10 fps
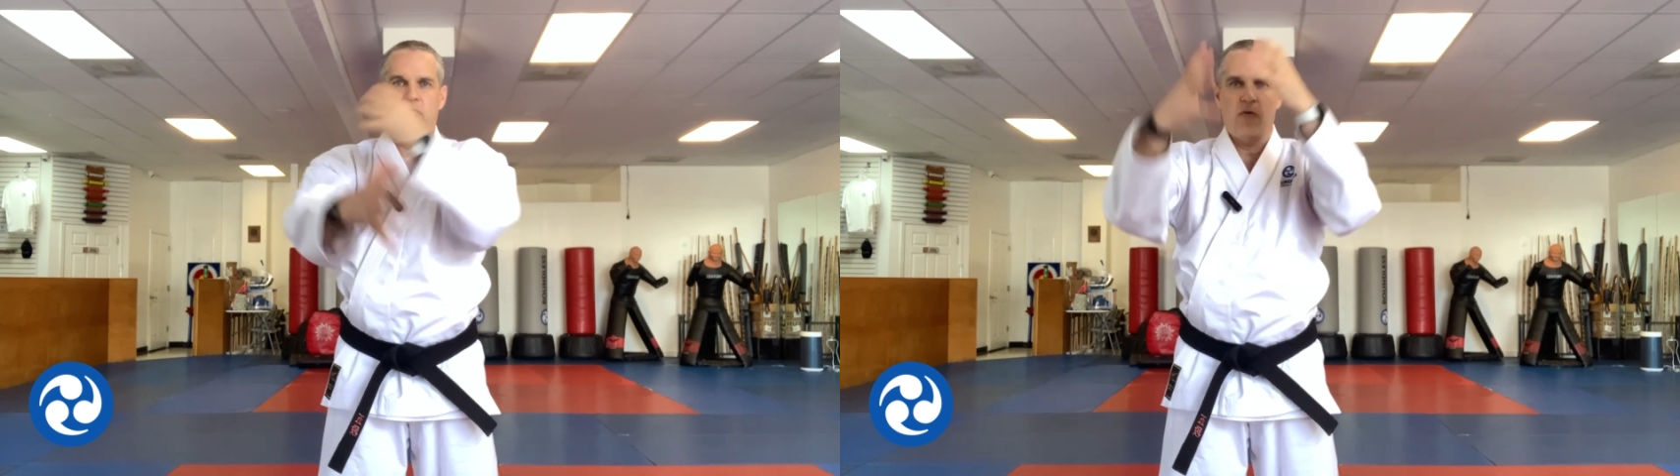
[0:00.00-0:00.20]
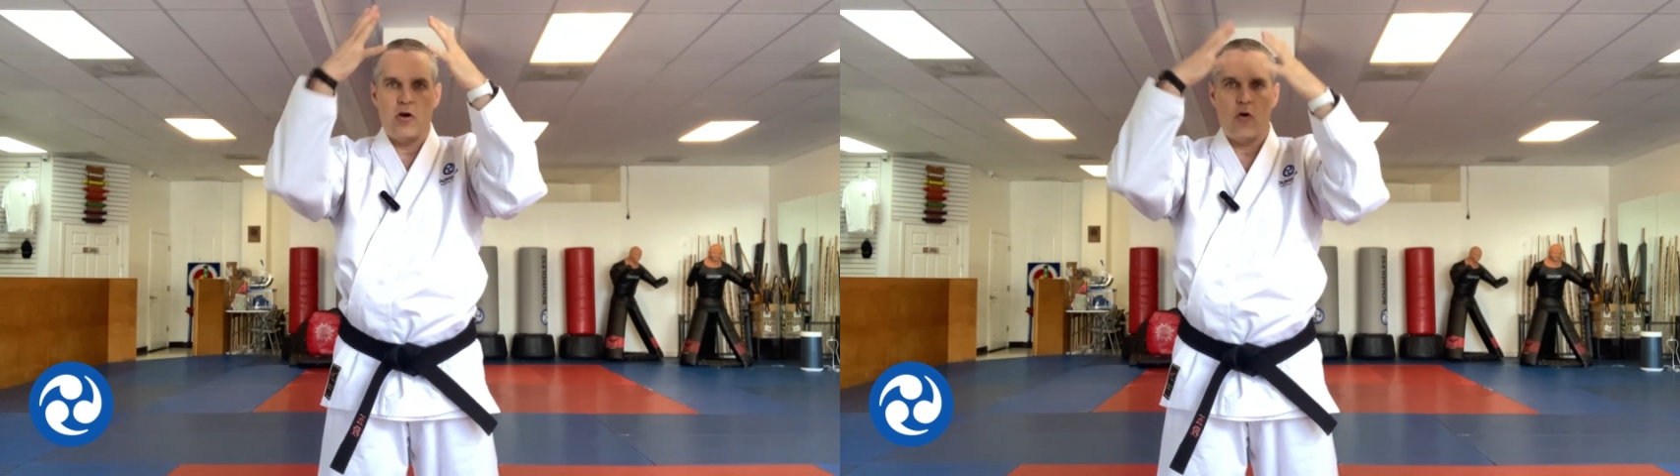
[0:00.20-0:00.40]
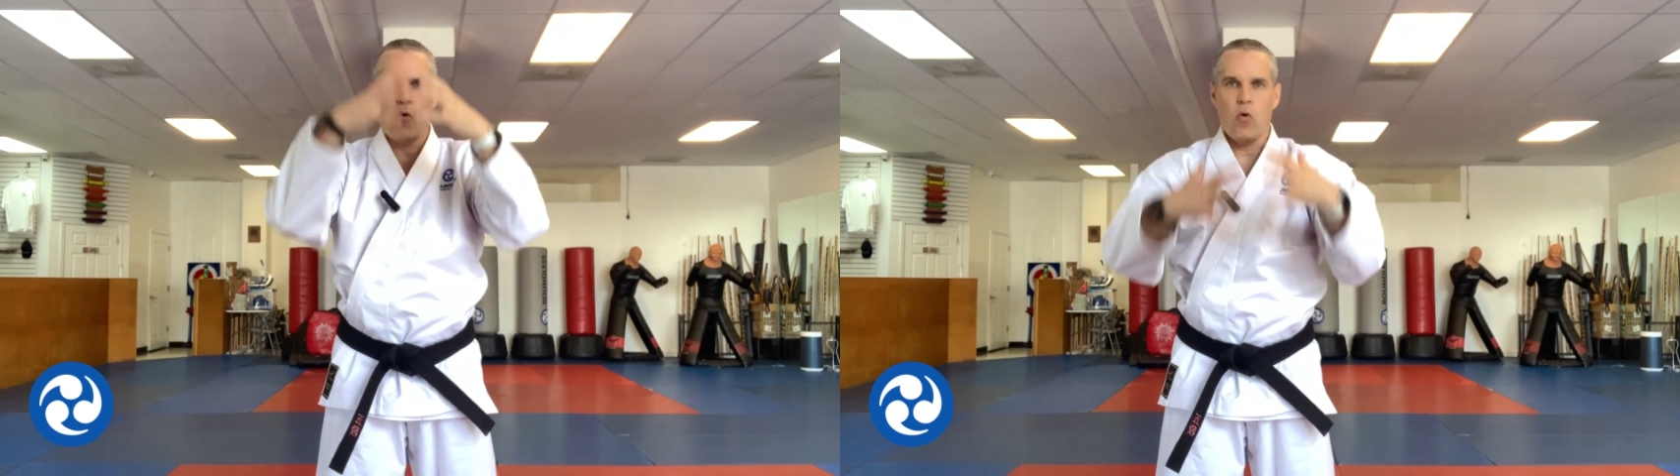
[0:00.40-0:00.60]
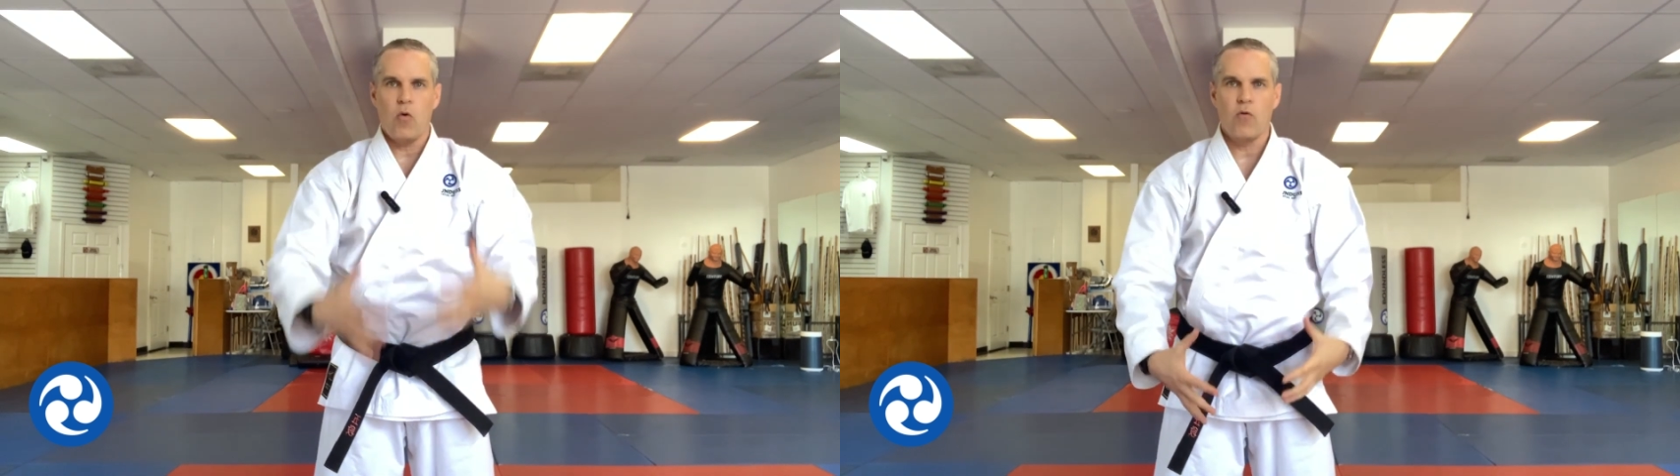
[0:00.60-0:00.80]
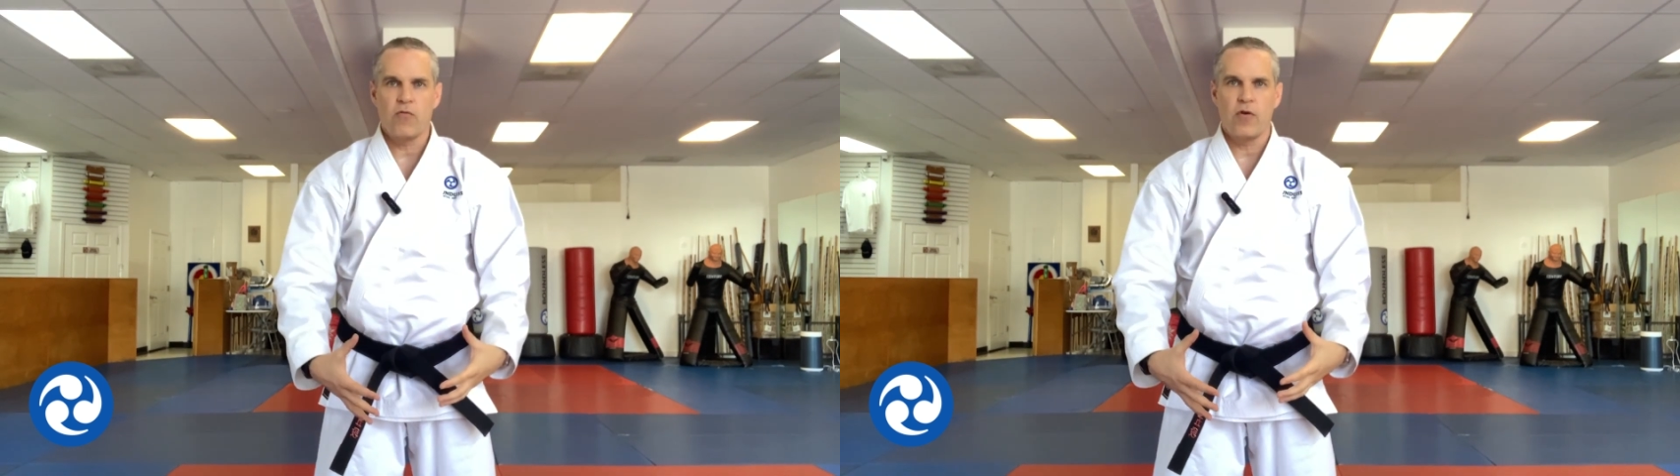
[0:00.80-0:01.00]
So our
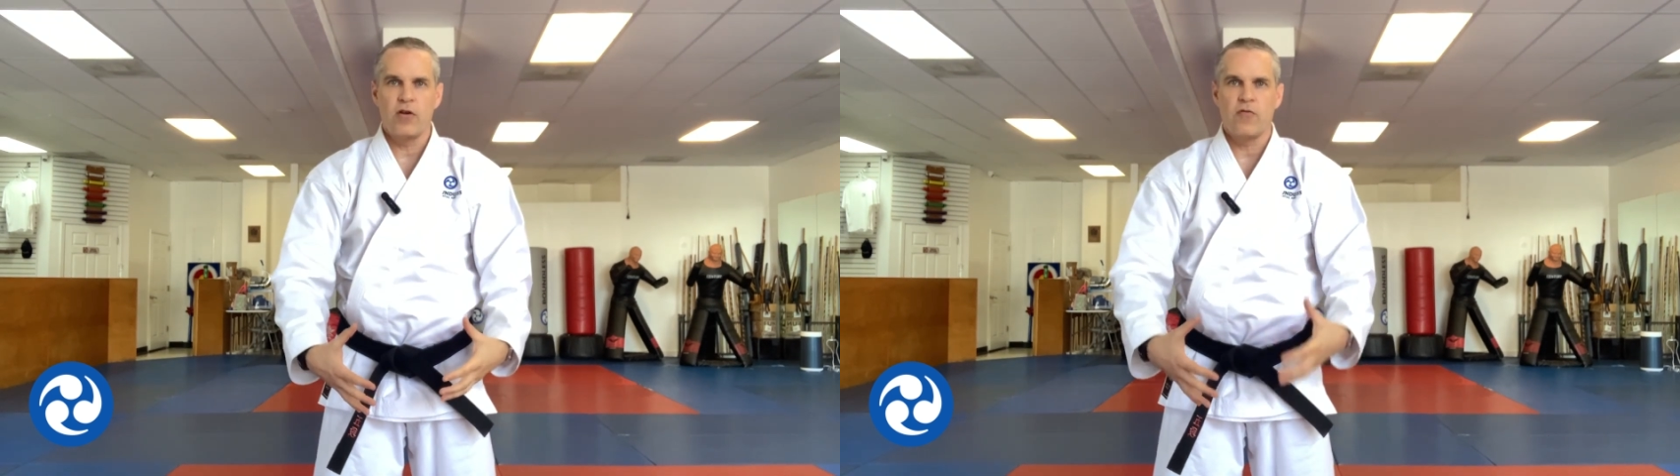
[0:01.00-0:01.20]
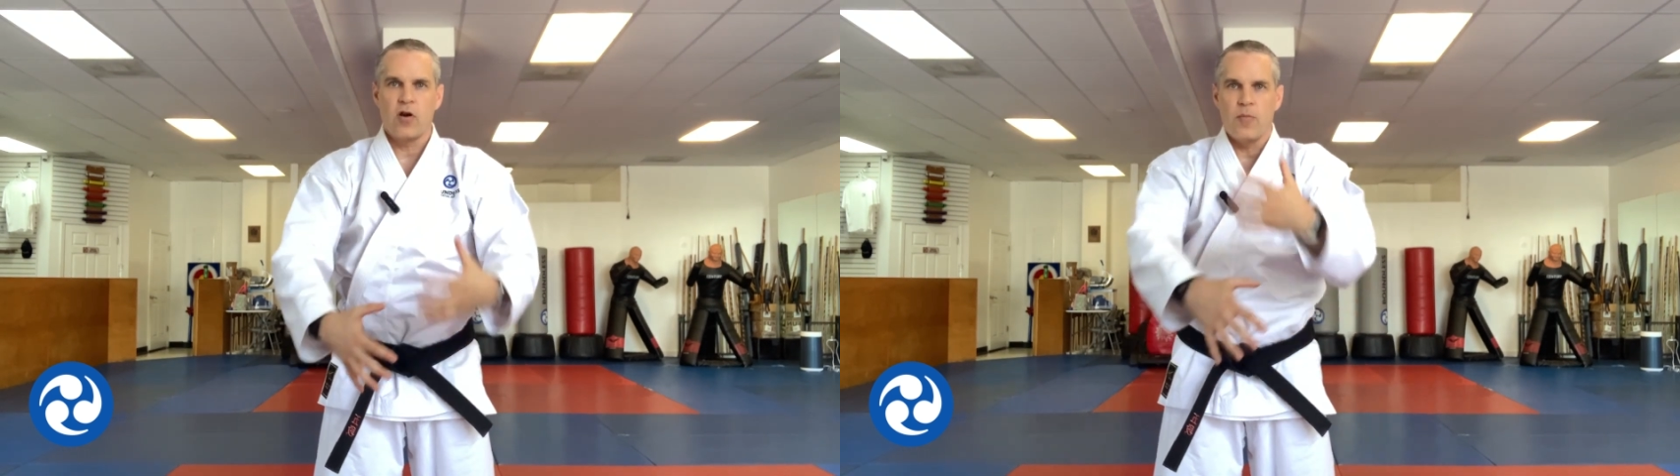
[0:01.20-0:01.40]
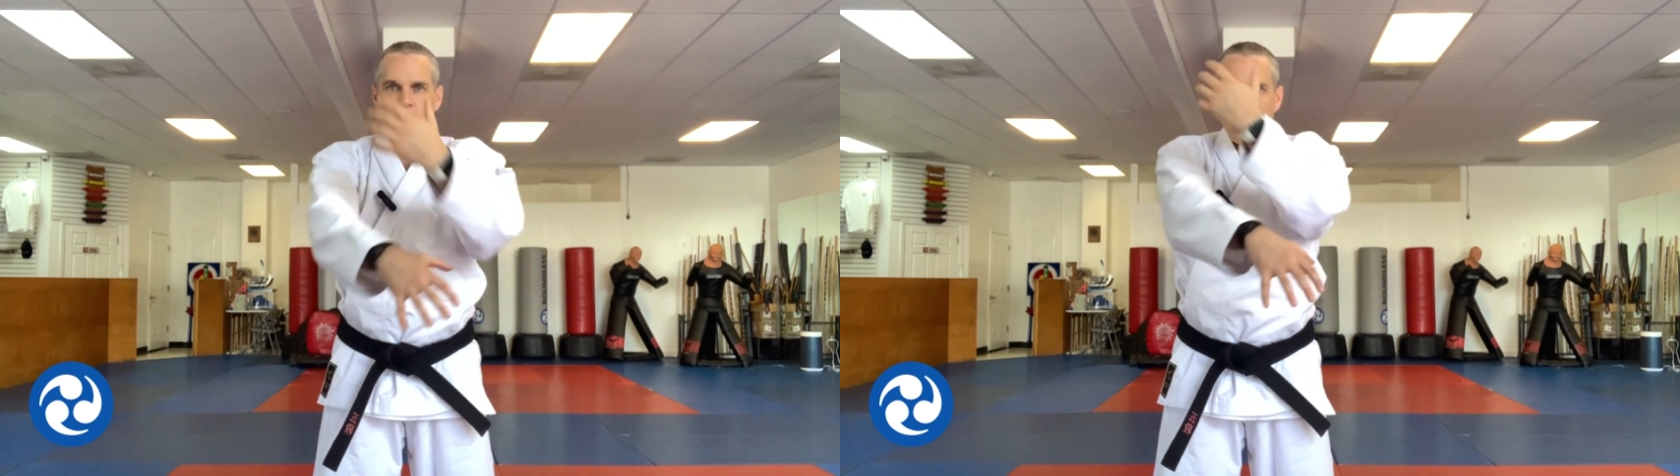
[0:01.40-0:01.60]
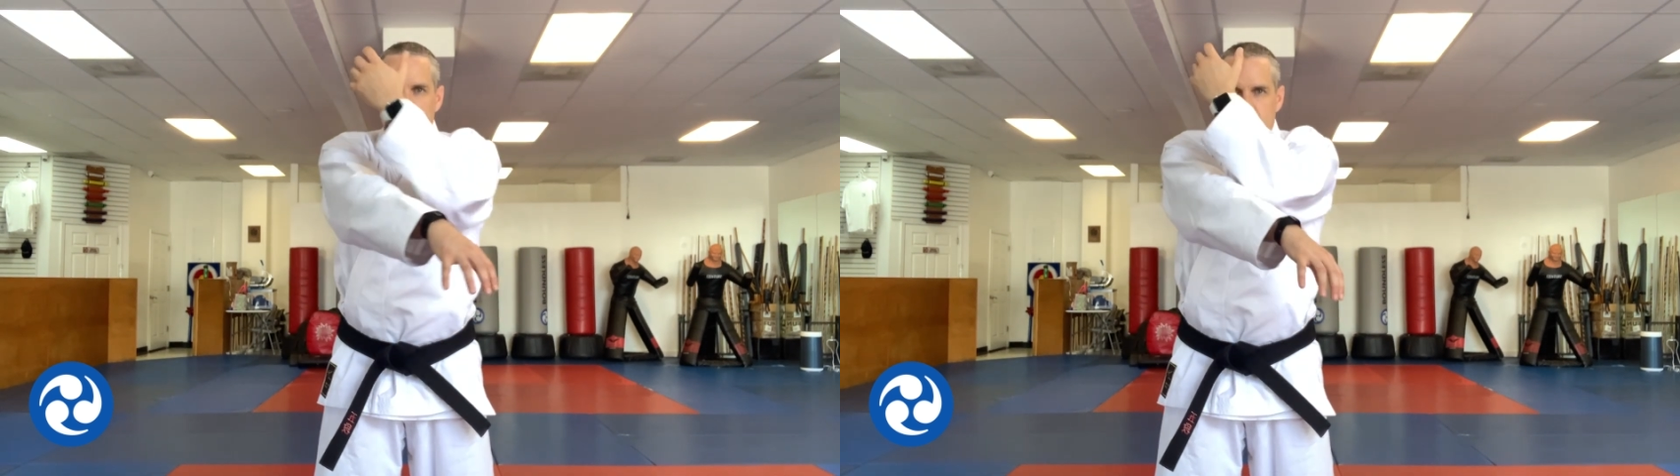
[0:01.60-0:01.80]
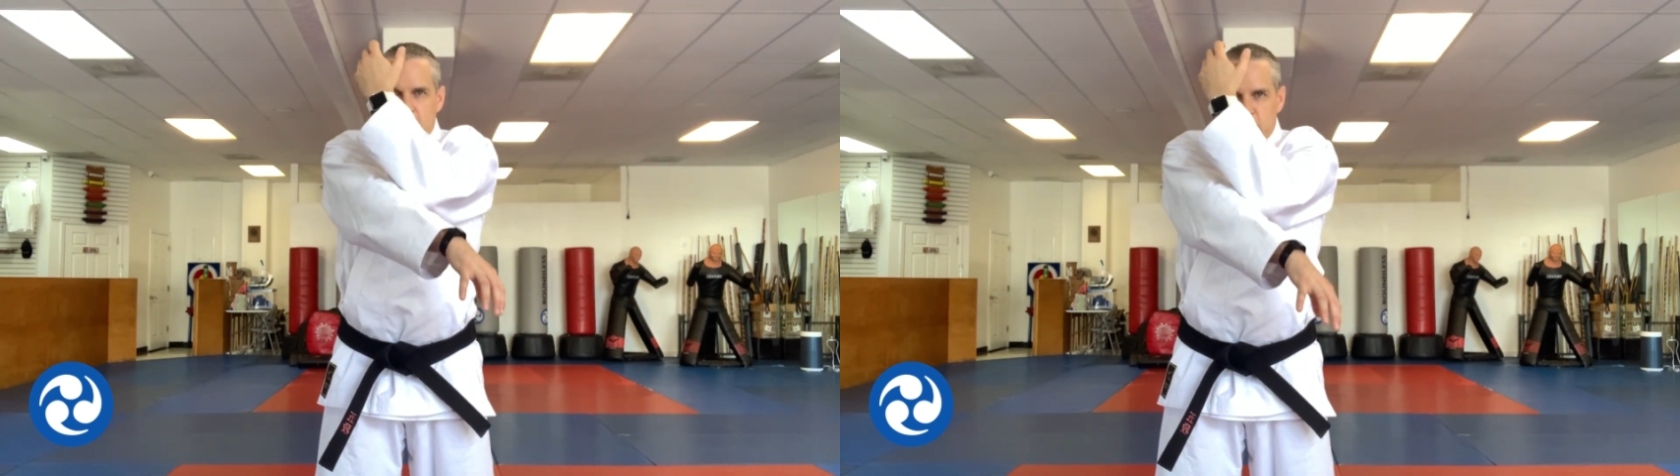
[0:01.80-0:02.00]
whole front of our
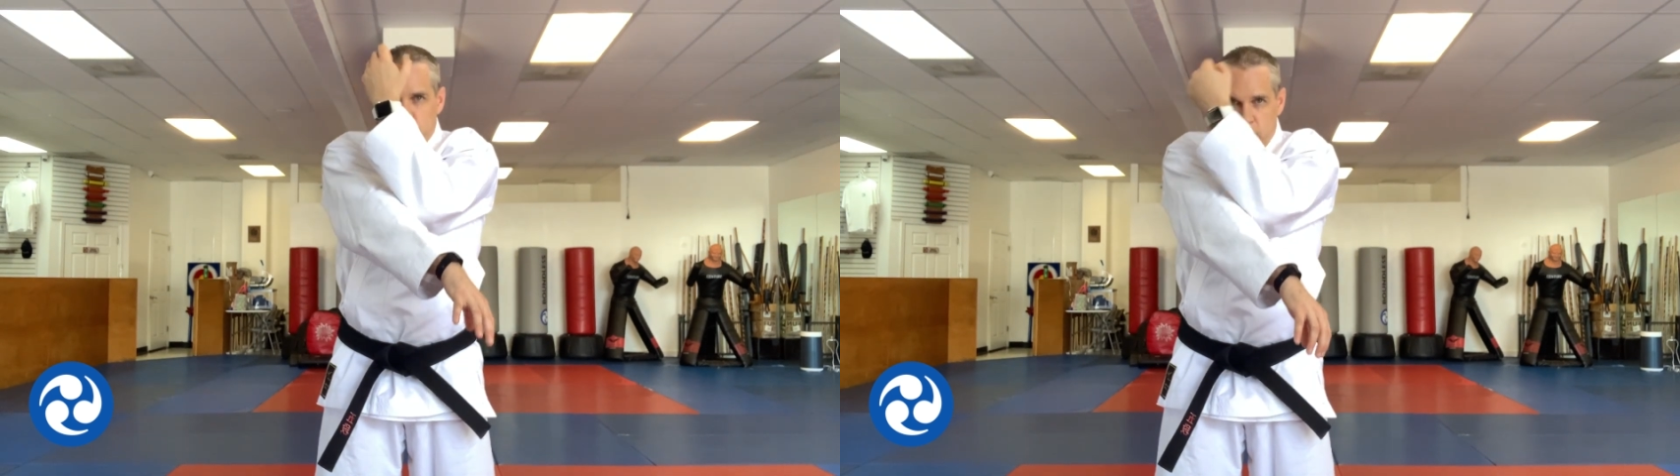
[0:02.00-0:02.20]
body is